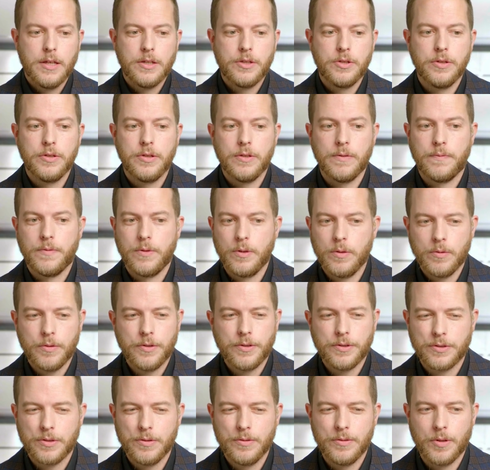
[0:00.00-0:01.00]
To the
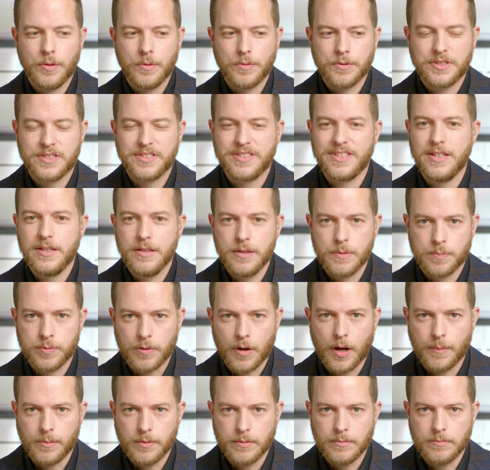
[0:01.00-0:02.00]
viewers who don't see the
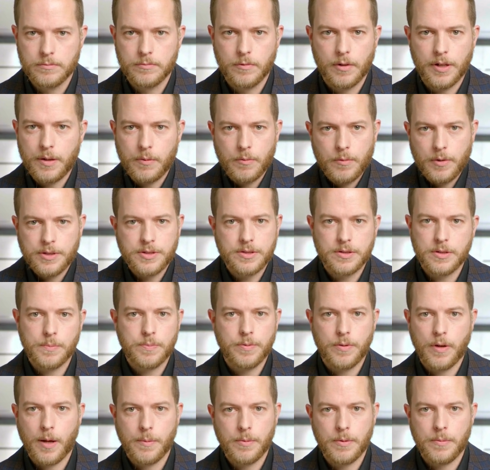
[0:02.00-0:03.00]
problem, what's the
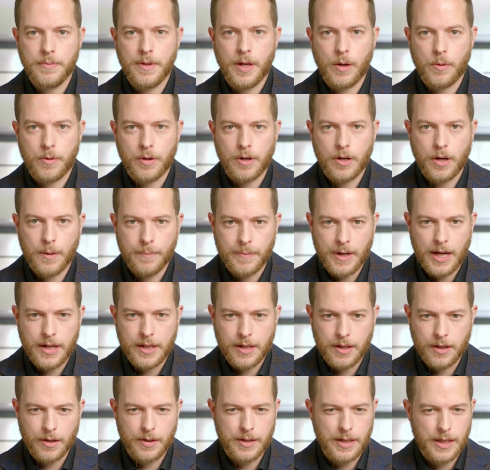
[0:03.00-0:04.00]
problem that we're
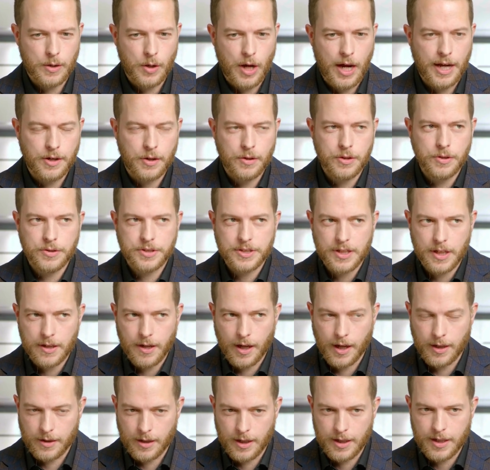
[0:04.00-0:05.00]
combating here? Like, I know you said,
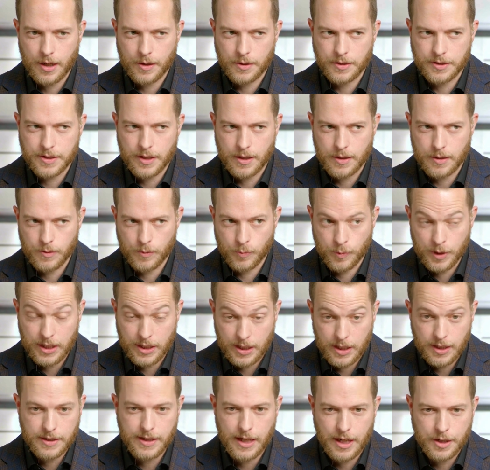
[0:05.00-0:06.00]
I like how you said we
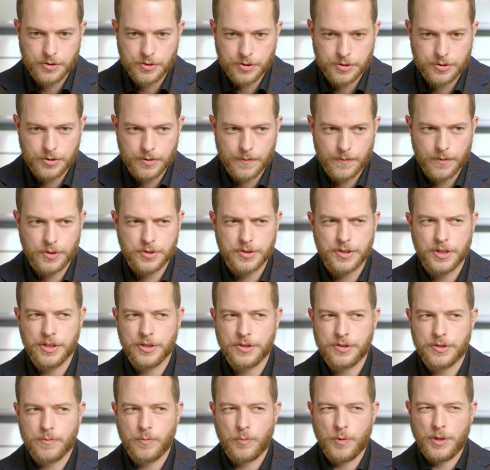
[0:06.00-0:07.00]
need dangerous
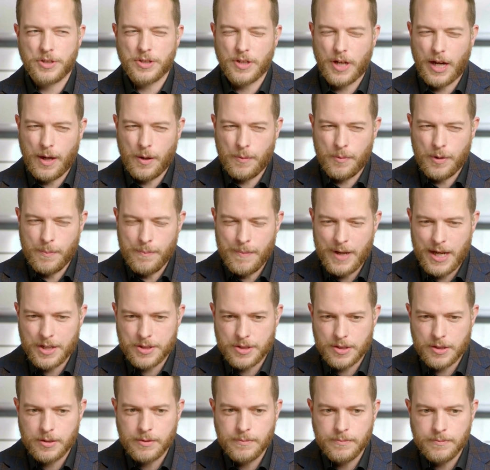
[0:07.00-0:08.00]
universities, which I would
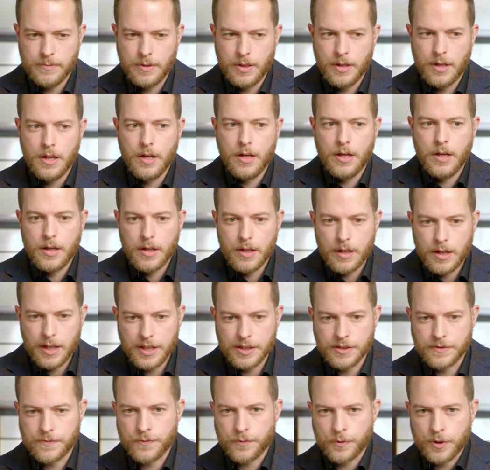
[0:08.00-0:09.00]
imagine
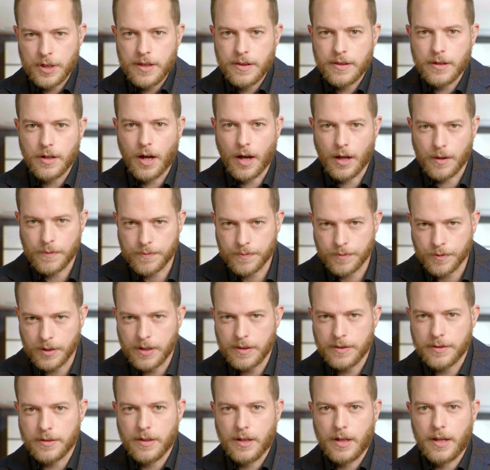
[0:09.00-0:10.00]
is free thought, free
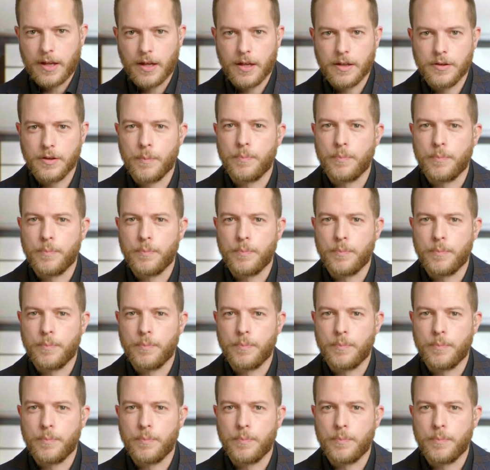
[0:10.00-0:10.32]
thinking,